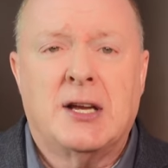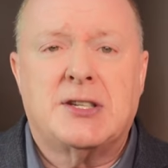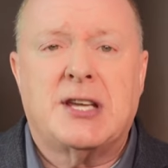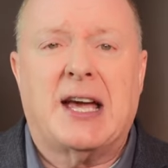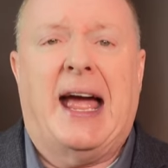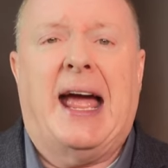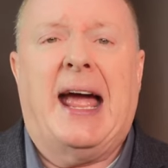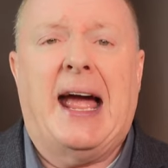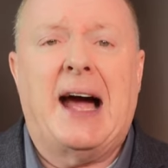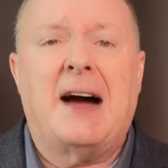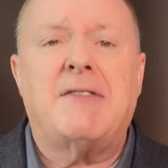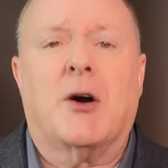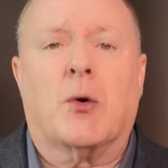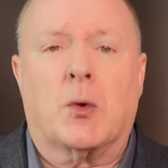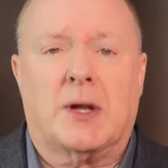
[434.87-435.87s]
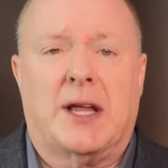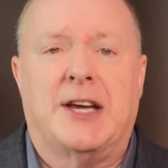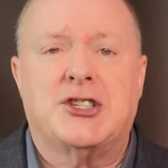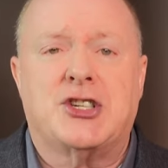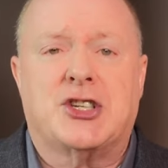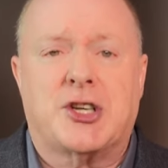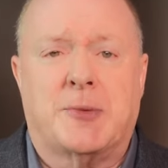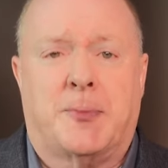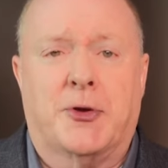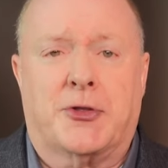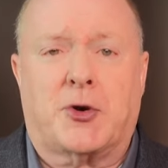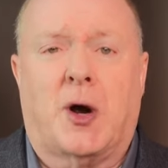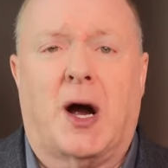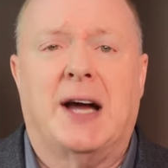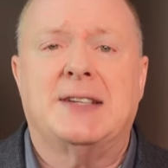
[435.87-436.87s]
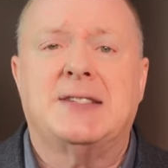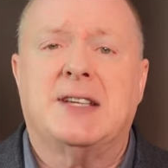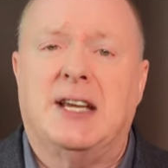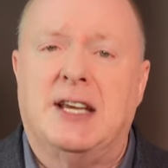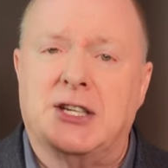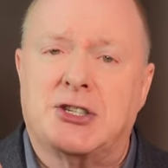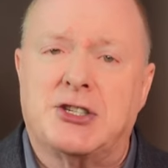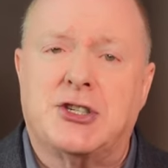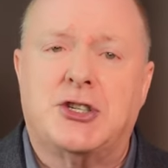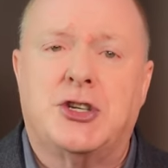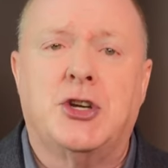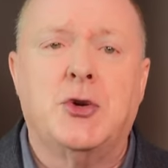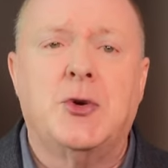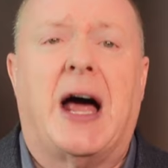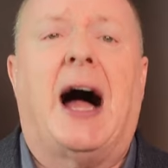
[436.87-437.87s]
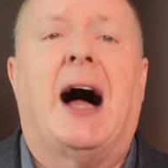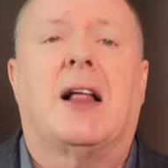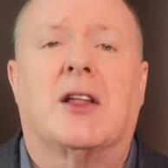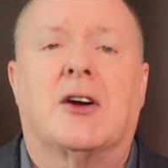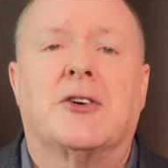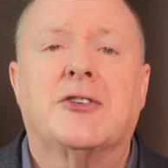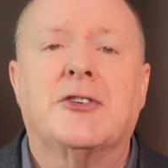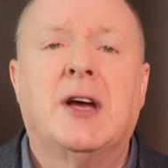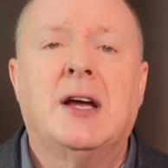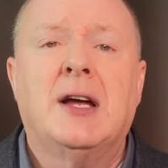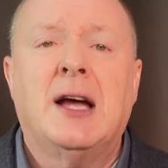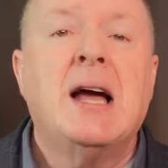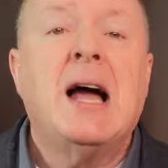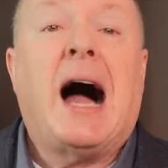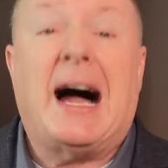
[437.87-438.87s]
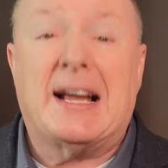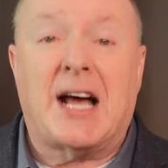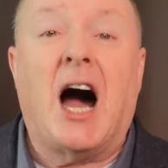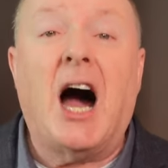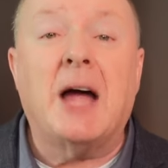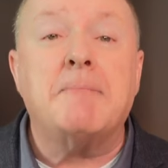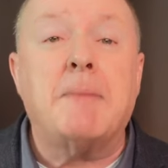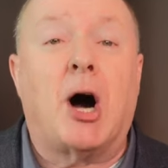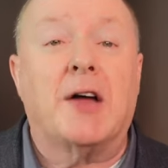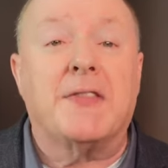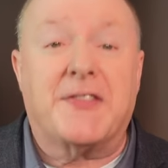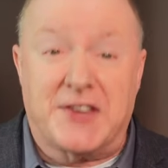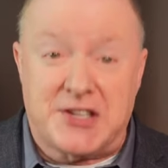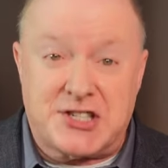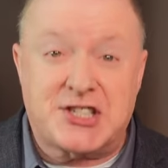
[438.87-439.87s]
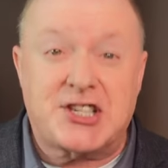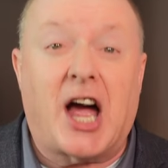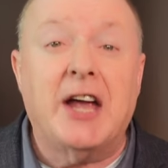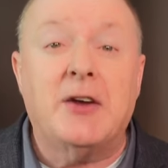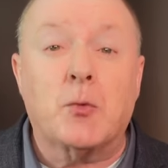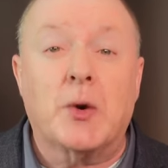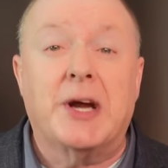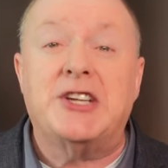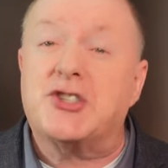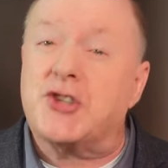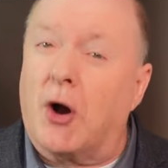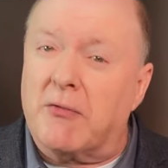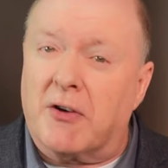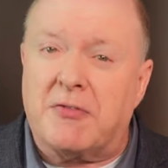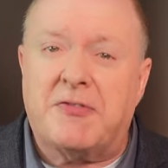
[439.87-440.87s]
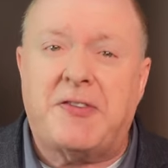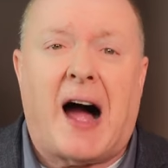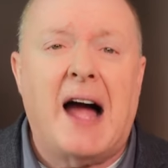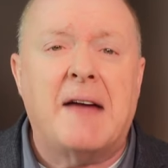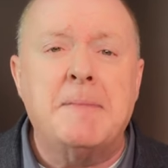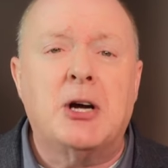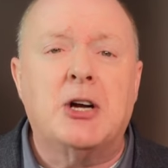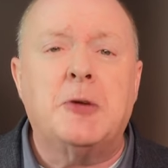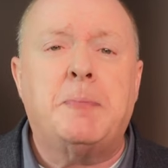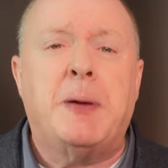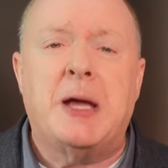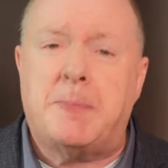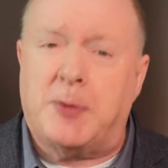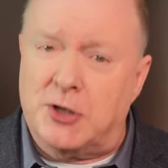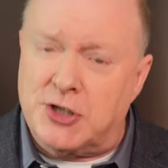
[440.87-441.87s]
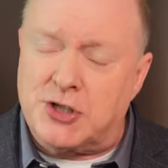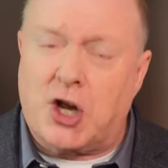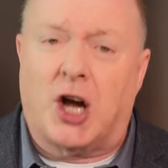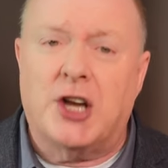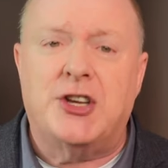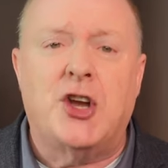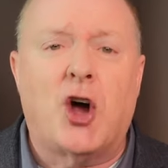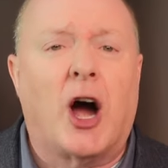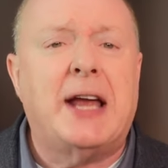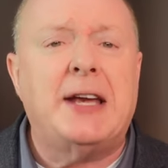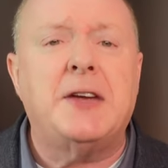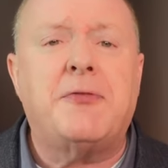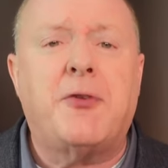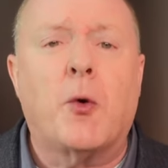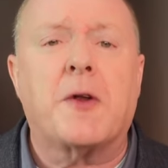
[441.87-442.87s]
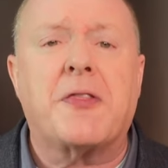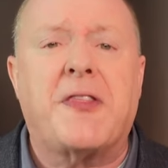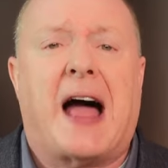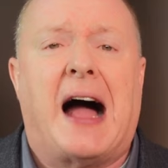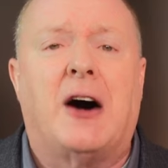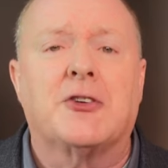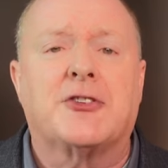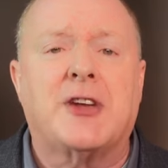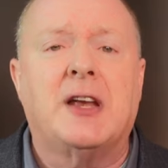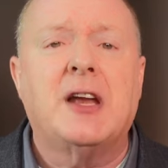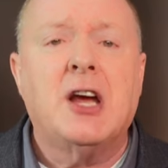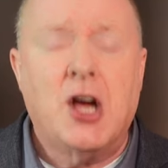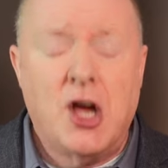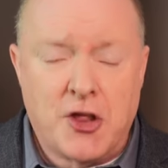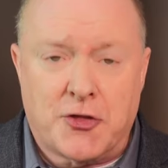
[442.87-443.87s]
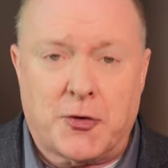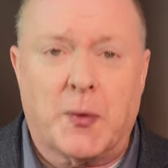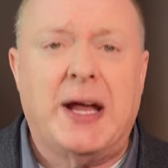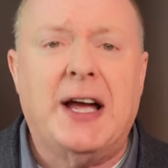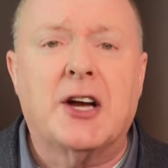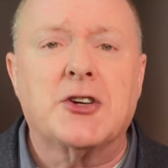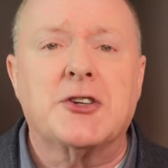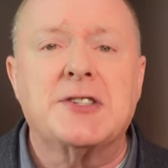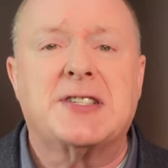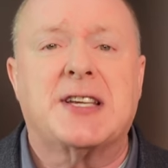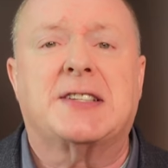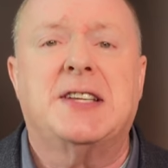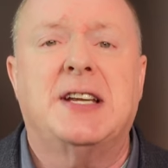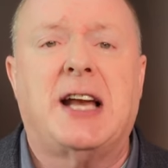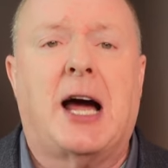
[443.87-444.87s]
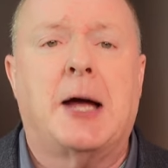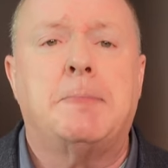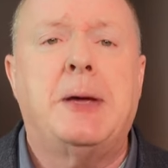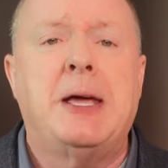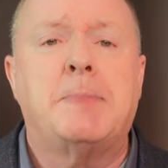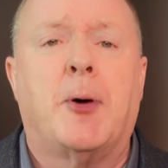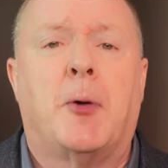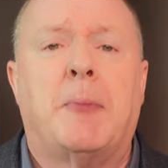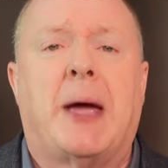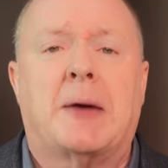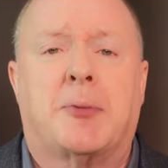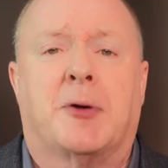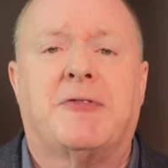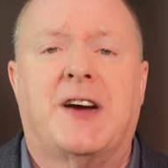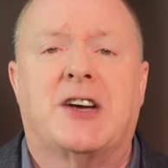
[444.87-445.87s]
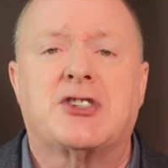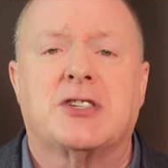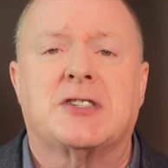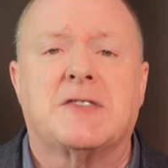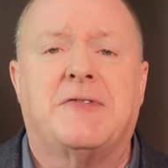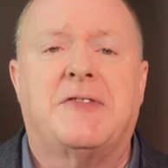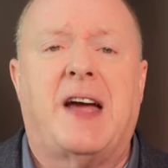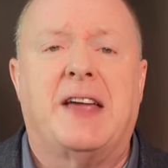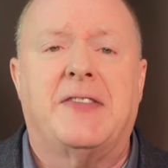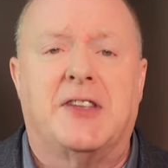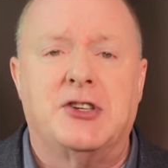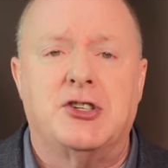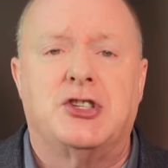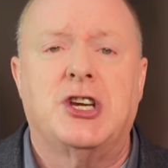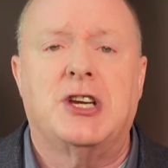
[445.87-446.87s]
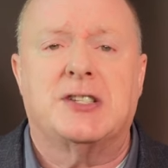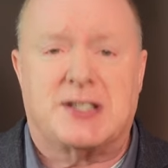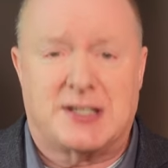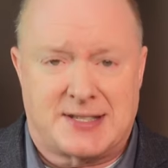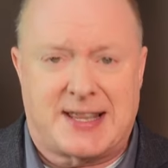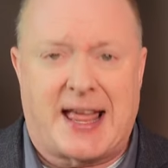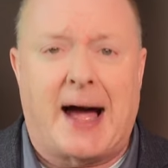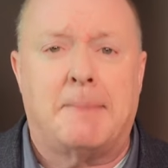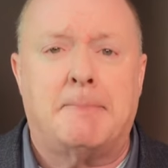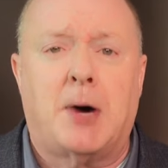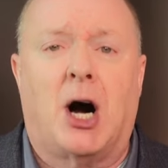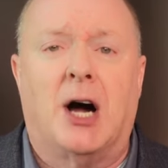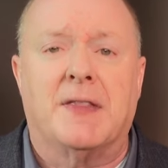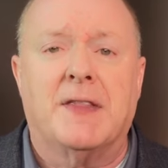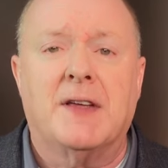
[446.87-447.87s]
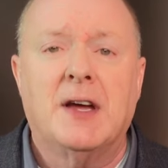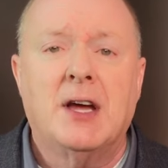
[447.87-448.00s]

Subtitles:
to have a relationship with Christ is $2. On a high month, the site reached over 5 million people and saw 94,369 people make professions of faith in Jesus that month.